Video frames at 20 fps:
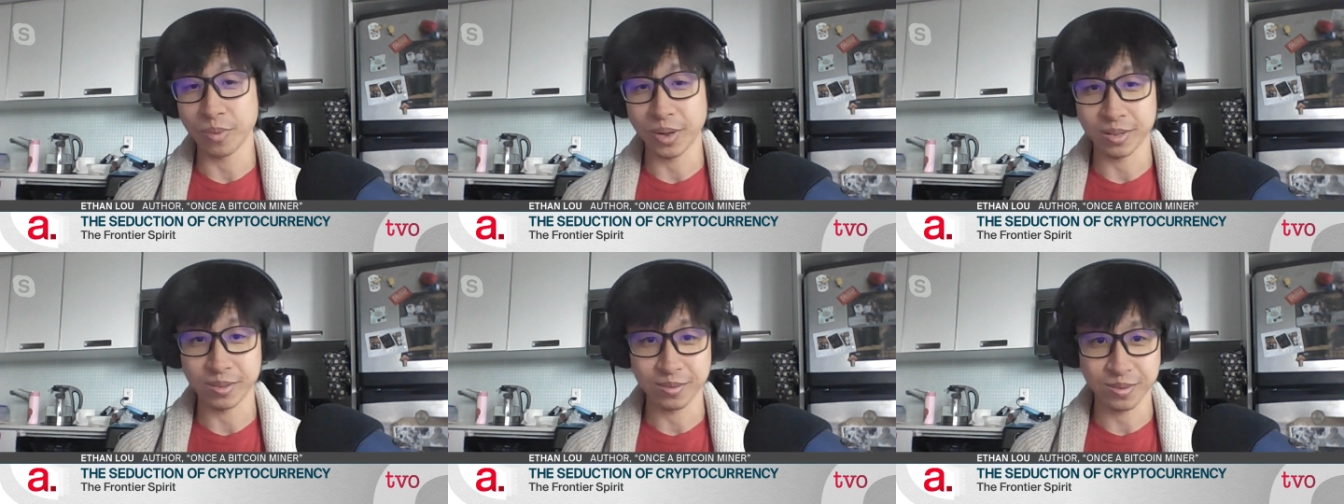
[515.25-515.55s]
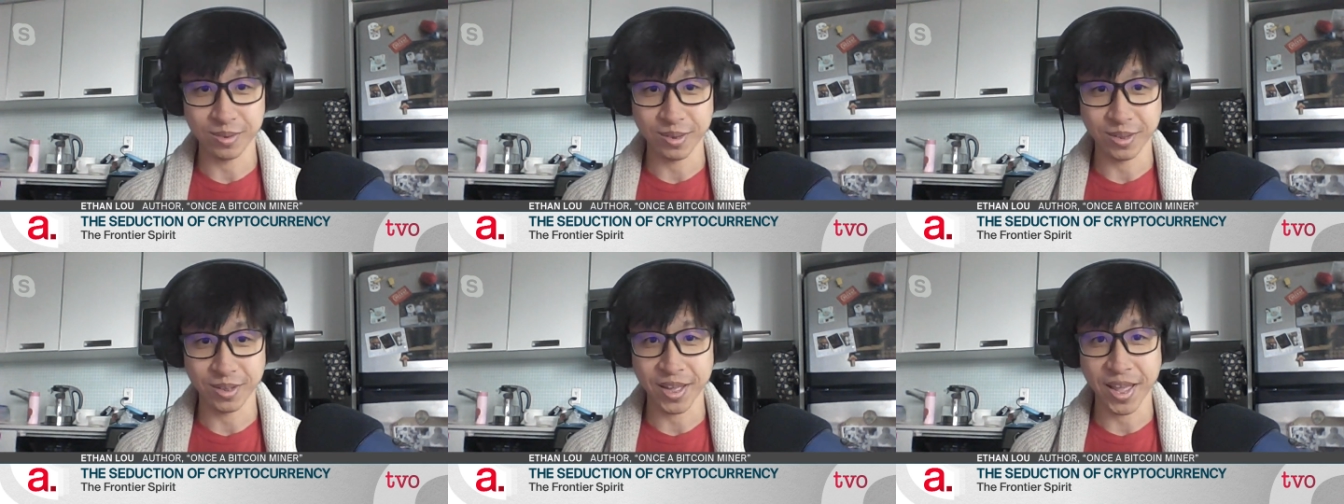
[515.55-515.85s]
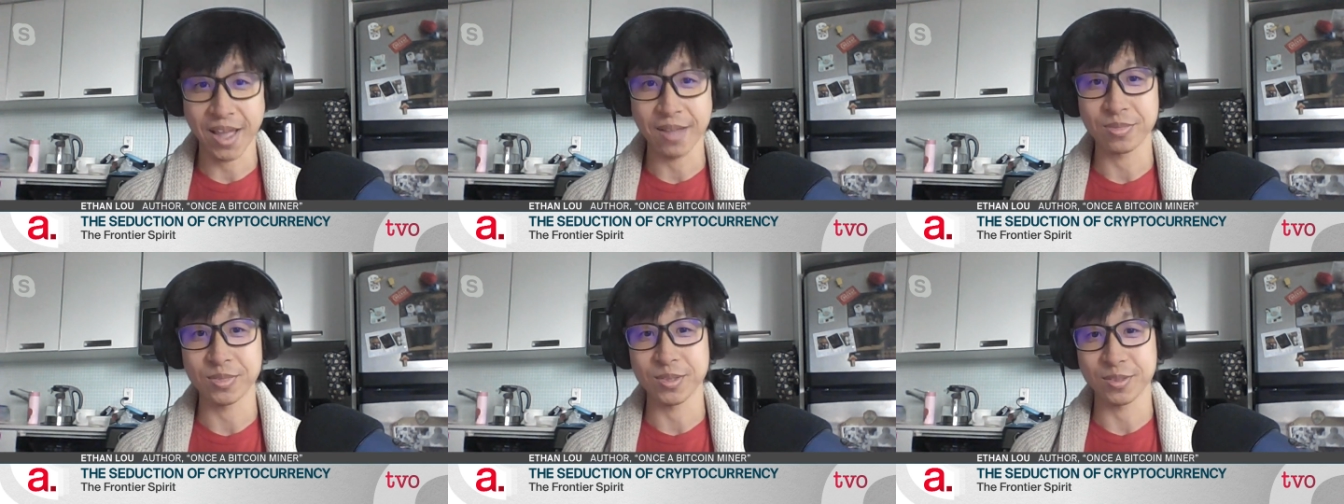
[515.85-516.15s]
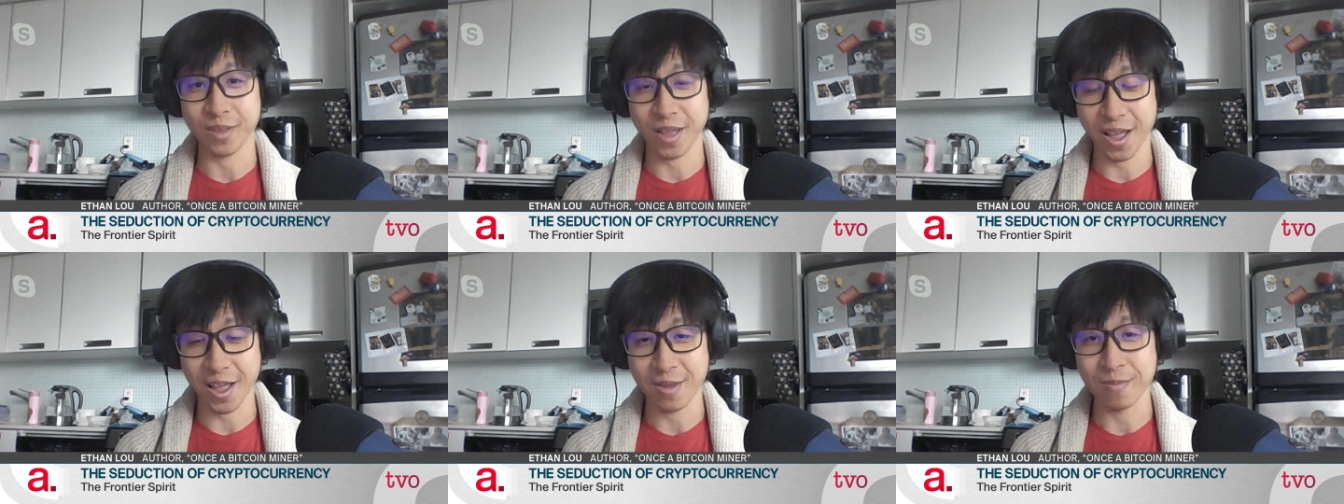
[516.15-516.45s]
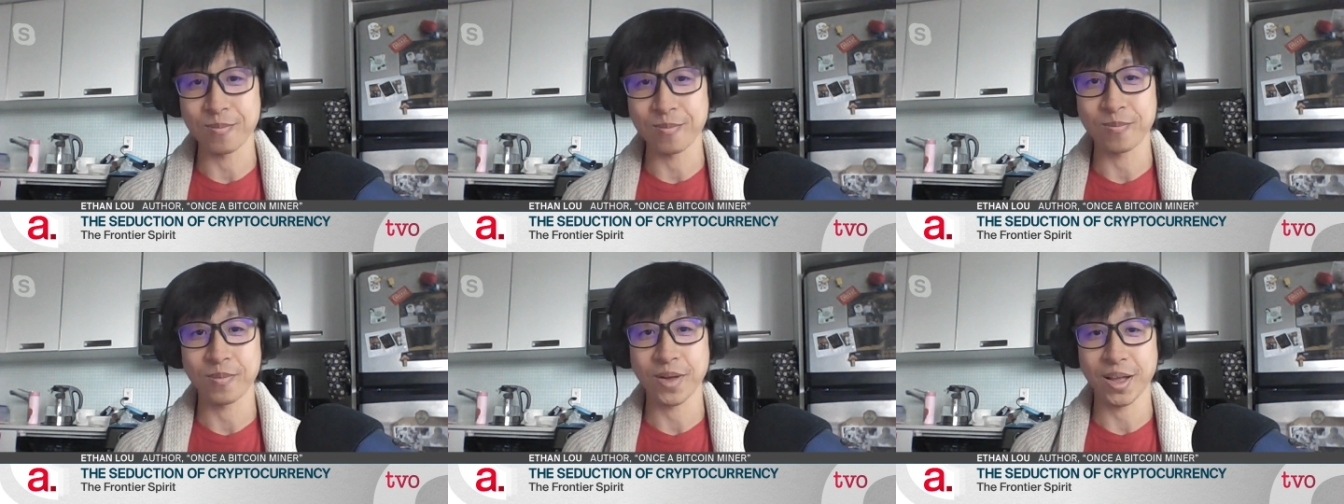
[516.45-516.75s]
but uh, at the
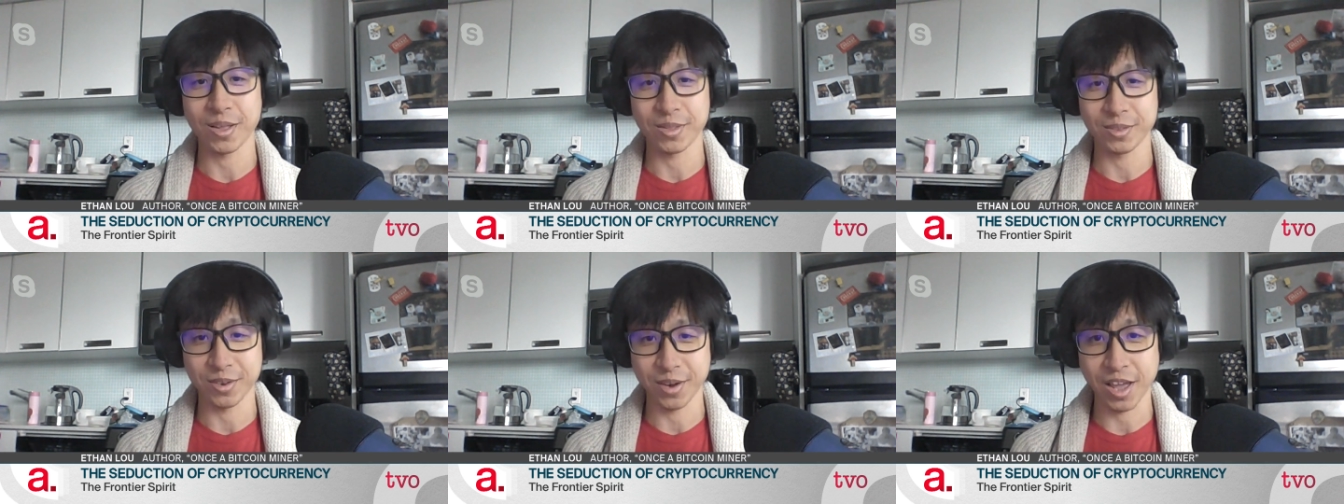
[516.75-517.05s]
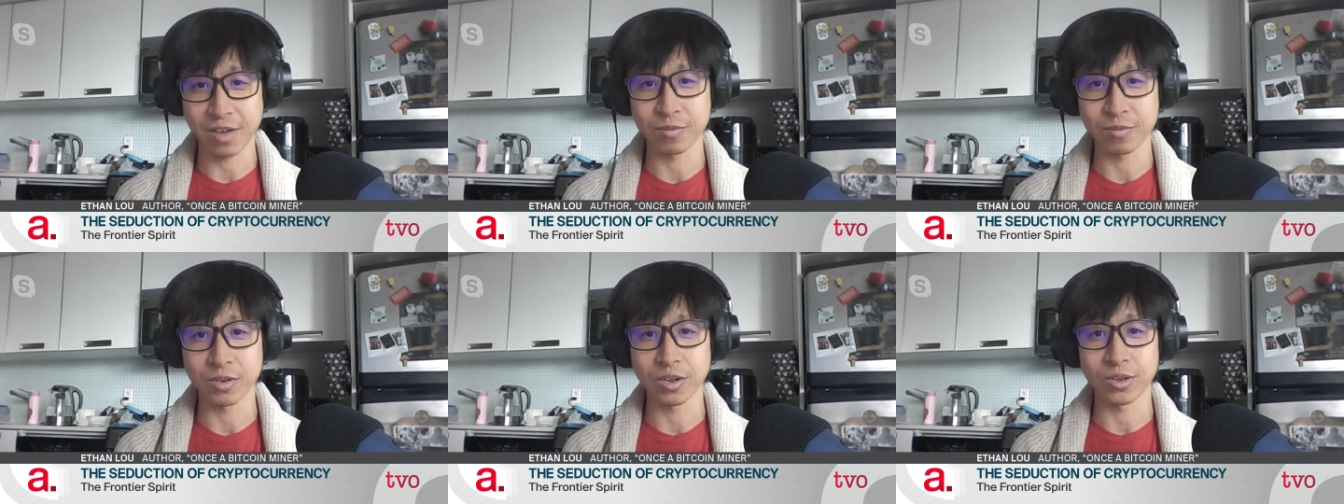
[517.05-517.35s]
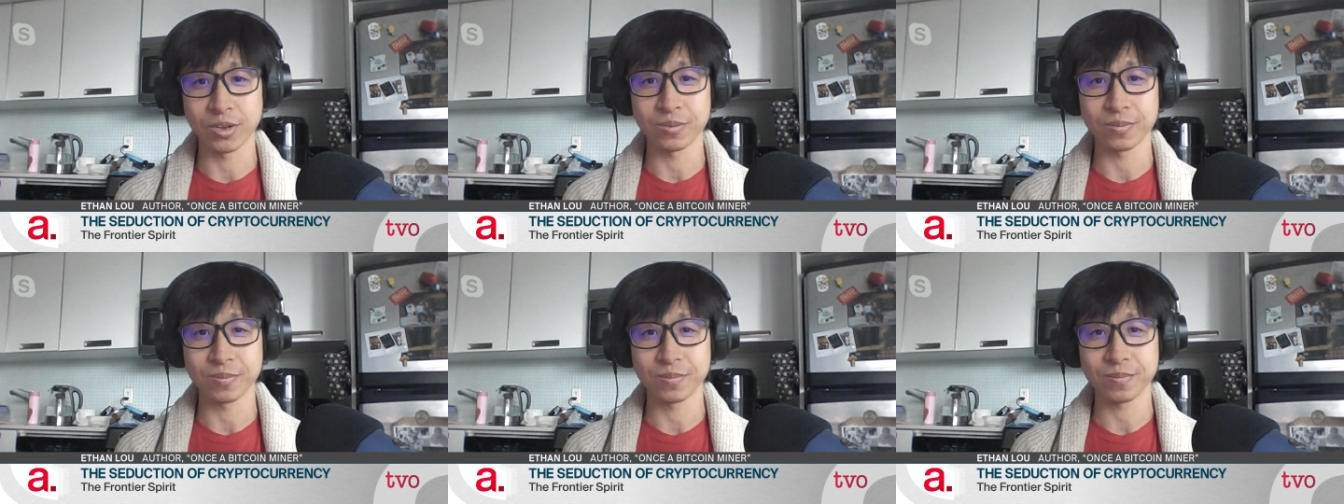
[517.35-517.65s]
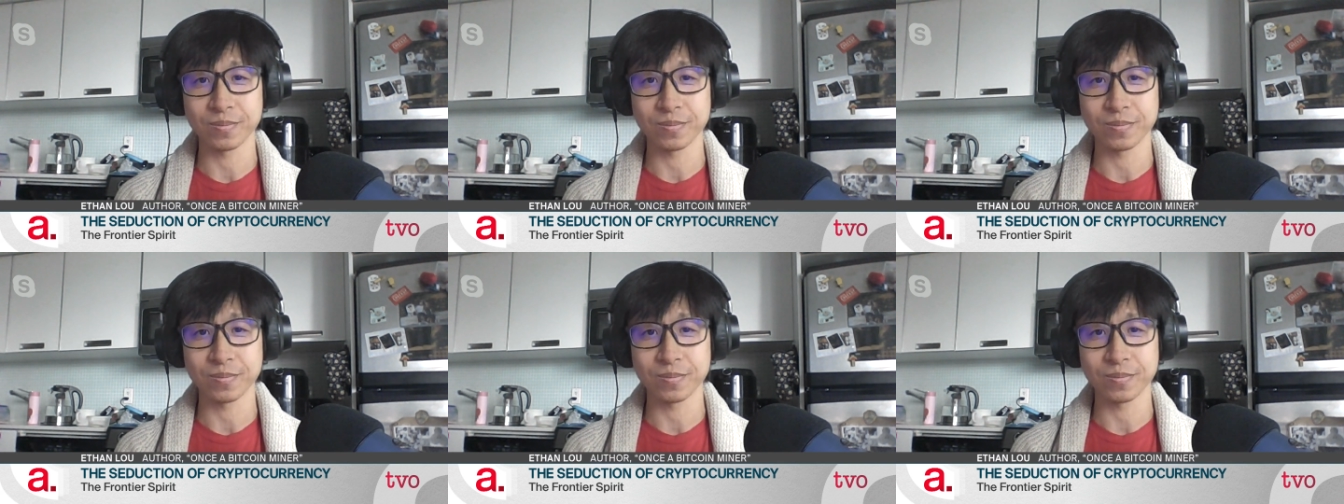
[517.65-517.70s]
time, I did have a lot.